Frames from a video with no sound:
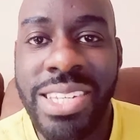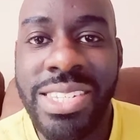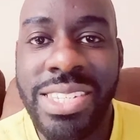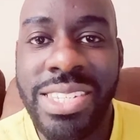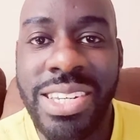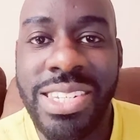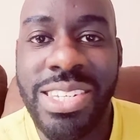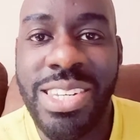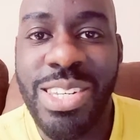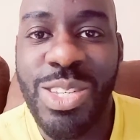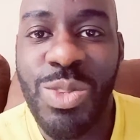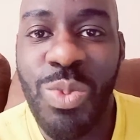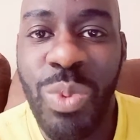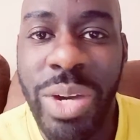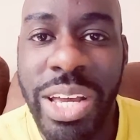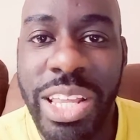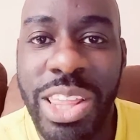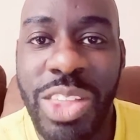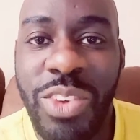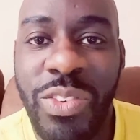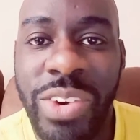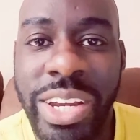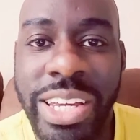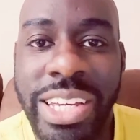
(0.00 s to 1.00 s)
This is week
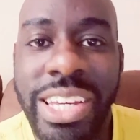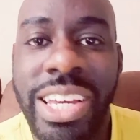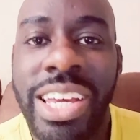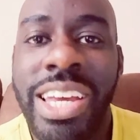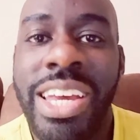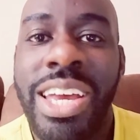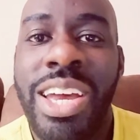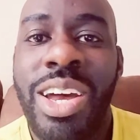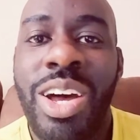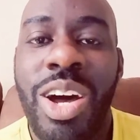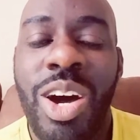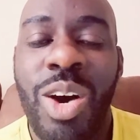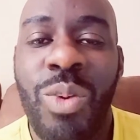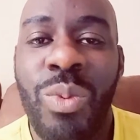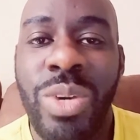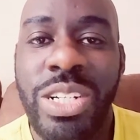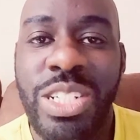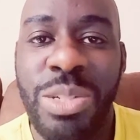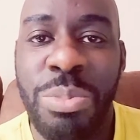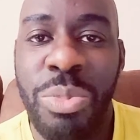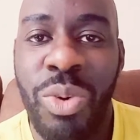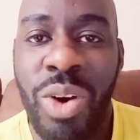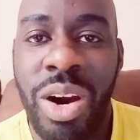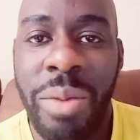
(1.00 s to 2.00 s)
three with
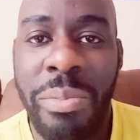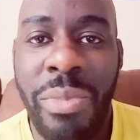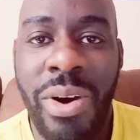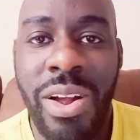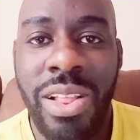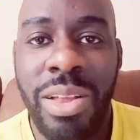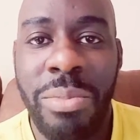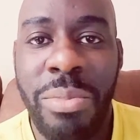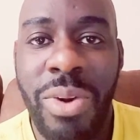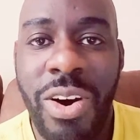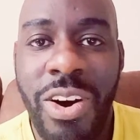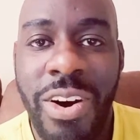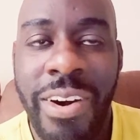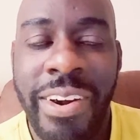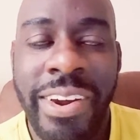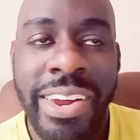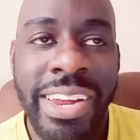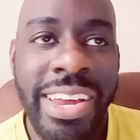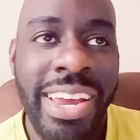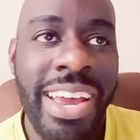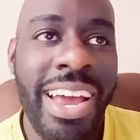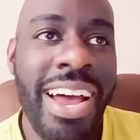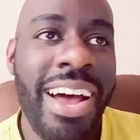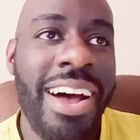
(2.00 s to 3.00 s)
your boy Marlon
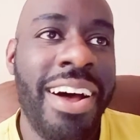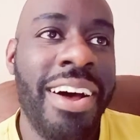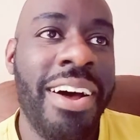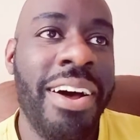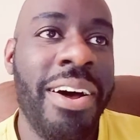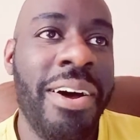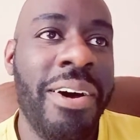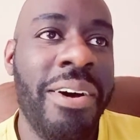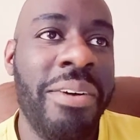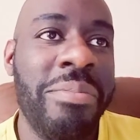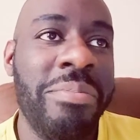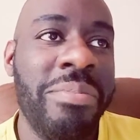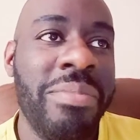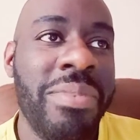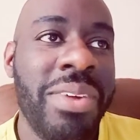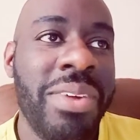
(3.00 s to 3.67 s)
Marr.